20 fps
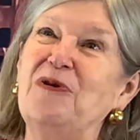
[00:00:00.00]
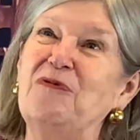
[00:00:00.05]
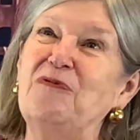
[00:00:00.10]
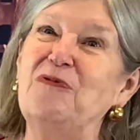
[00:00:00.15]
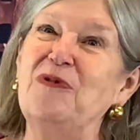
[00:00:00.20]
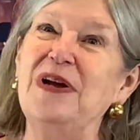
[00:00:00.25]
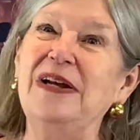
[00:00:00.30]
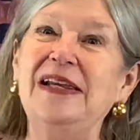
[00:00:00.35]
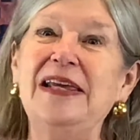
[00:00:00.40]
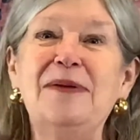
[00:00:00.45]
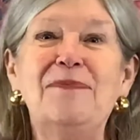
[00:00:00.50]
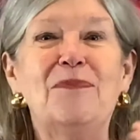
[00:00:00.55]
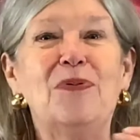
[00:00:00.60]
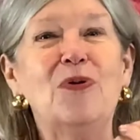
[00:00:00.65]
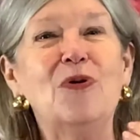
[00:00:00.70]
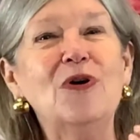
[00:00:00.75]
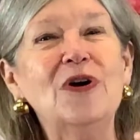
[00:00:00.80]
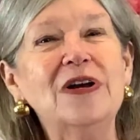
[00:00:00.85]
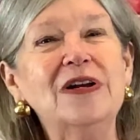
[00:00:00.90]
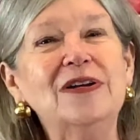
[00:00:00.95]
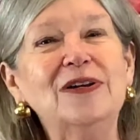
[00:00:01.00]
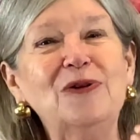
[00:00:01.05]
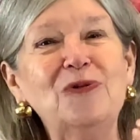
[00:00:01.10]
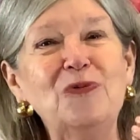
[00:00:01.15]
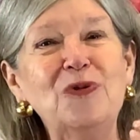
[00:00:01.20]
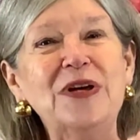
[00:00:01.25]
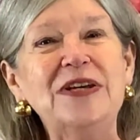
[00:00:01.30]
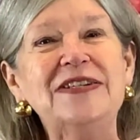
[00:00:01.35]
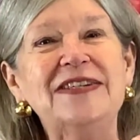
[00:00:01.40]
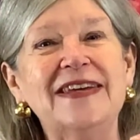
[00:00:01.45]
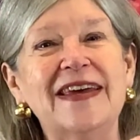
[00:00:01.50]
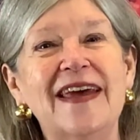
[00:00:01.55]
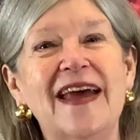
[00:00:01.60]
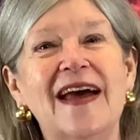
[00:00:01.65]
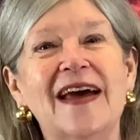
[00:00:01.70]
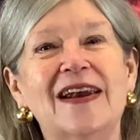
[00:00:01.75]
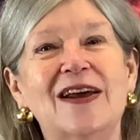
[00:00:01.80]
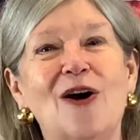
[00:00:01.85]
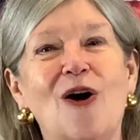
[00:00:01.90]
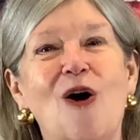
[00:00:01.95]
really put
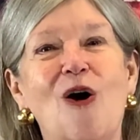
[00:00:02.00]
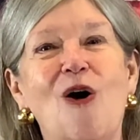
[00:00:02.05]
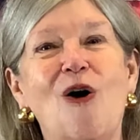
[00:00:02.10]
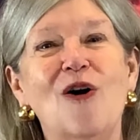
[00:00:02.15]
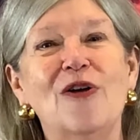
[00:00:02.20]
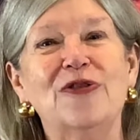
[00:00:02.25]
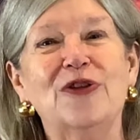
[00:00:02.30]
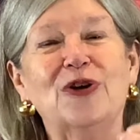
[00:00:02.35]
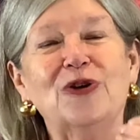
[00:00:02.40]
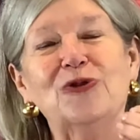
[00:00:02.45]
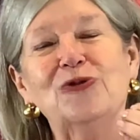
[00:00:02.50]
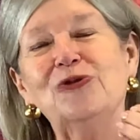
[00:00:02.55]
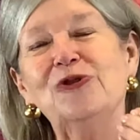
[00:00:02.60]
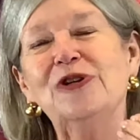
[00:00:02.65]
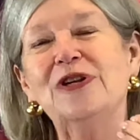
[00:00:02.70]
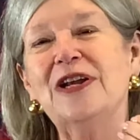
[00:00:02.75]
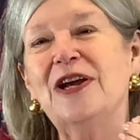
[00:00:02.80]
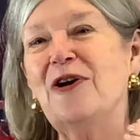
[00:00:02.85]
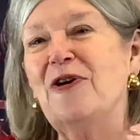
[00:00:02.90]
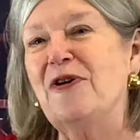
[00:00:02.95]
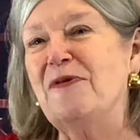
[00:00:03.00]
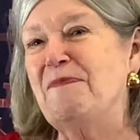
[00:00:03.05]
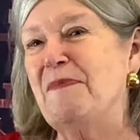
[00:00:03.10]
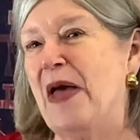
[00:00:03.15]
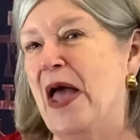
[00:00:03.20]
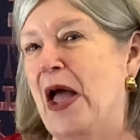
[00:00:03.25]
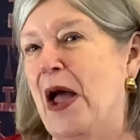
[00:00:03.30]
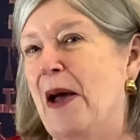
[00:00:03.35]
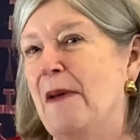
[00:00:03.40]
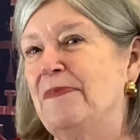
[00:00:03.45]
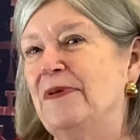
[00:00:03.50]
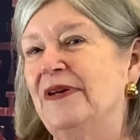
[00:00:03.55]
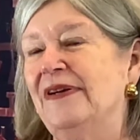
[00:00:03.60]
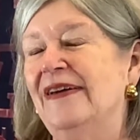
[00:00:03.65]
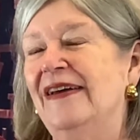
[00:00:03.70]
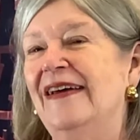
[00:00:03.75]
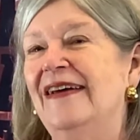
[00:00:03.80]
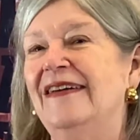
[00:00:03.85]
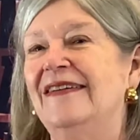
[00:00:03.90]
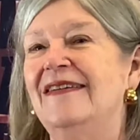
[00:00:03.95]
Louisiana on the culinary map,
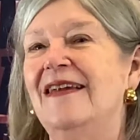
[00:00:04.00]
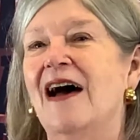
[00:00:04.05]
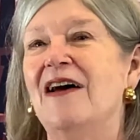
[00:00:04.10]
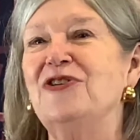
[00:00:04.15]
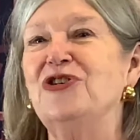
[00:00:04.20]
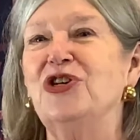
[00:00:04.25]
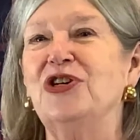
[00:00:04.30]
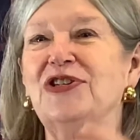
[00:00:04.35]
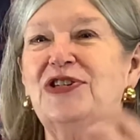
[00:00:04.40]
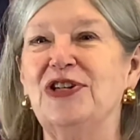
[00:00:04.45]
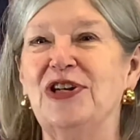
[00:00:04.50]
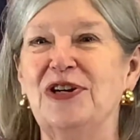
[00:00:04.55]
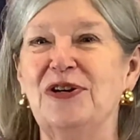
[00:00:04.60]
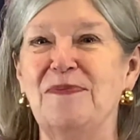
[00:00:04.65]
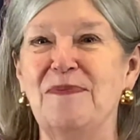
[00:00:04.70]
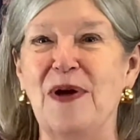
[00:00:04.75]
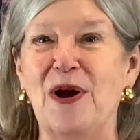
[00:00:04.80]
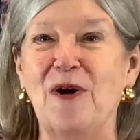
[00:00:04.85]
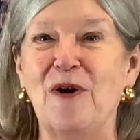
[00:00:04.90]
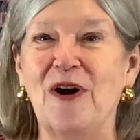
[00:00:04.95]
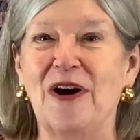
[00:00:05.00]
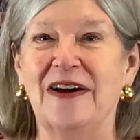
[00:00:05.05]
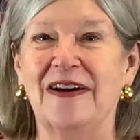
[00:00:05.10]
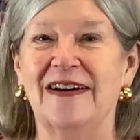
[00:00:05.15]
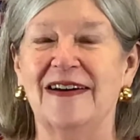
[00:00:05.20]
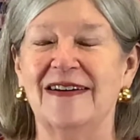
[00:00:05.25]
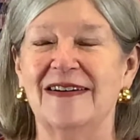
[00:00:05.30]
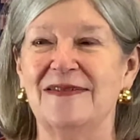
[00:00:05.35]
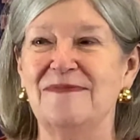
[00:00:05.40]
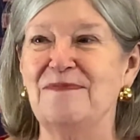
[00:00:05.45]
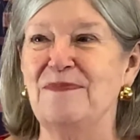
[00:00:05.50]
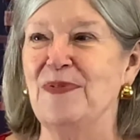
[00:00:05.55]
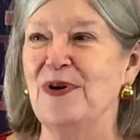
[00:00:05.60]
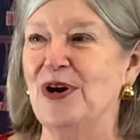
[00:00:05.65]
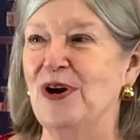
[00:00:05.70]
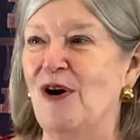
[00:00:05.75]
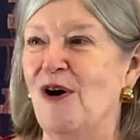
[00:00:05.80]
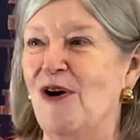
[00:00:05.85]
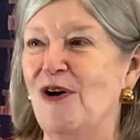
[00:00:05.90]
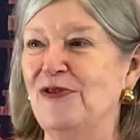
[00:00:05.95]
not just in America,
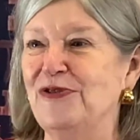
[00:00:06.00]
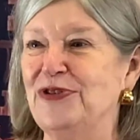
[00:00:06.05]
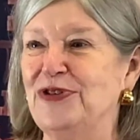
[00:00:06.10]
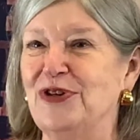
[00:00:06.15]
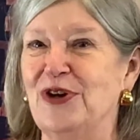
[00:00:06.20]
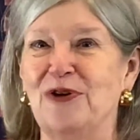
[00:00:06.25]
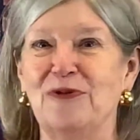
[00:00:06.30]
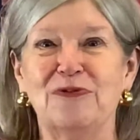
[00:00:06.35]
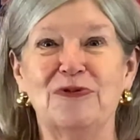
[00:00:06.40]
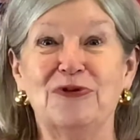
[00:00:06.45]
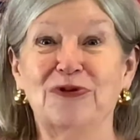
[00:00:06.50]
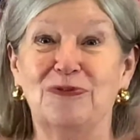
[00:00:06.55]
but also